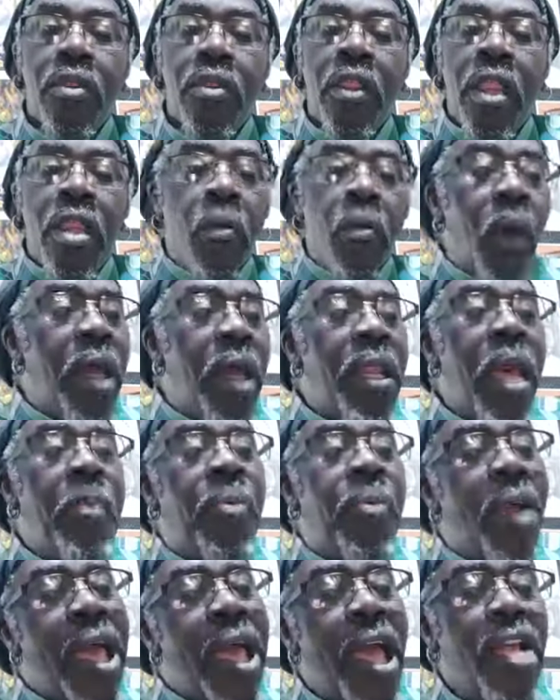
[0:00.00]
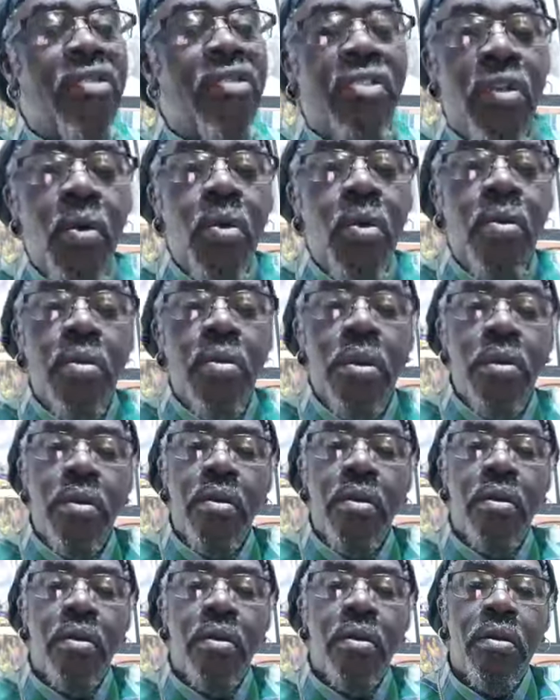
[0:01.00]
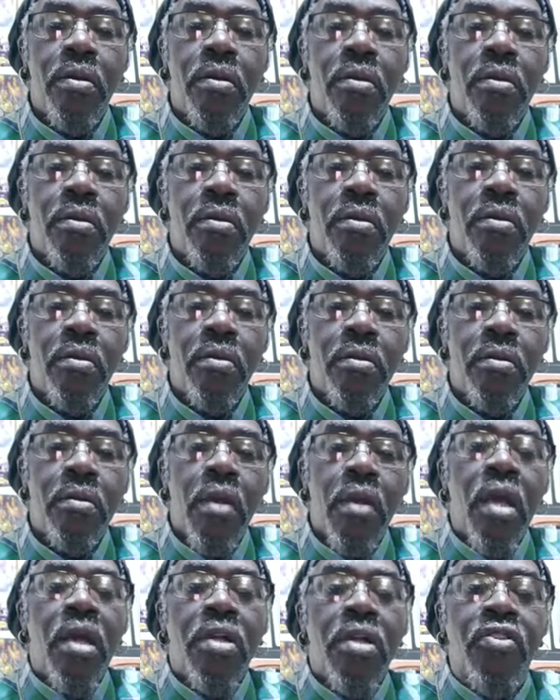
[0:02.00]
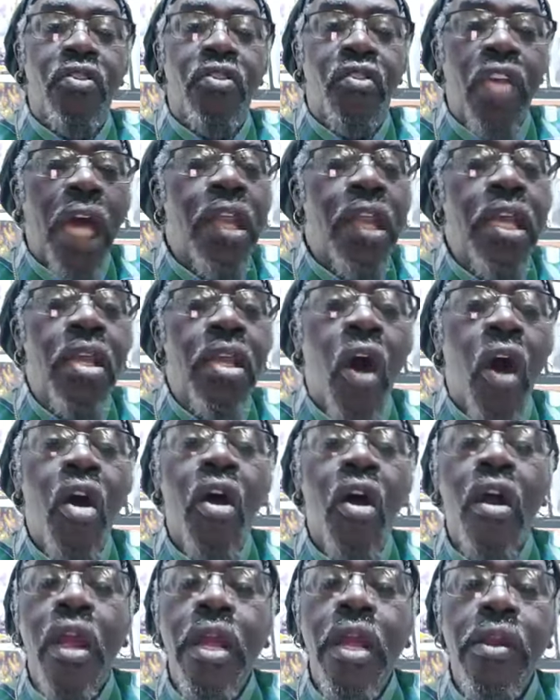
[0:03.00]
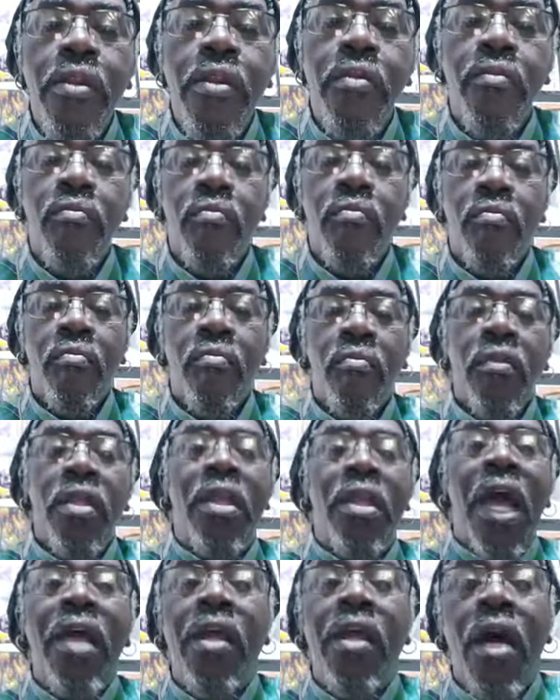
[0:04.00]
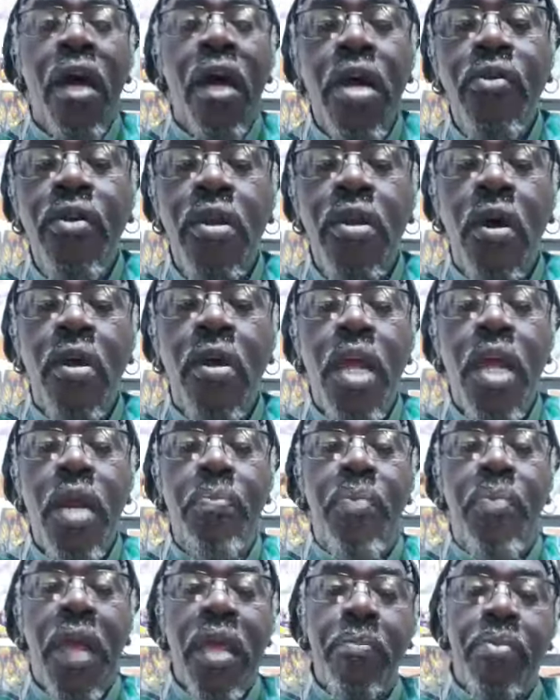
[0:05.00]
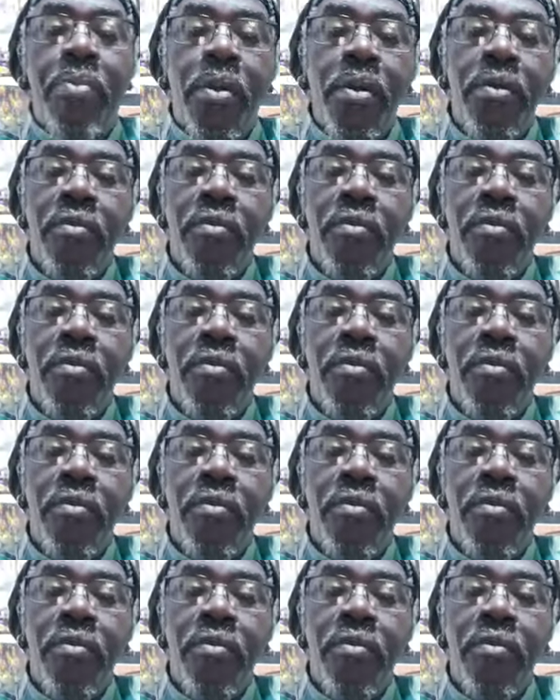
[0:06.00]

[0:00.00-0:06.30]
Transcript: While that black student studied hard, got 100 on their paper.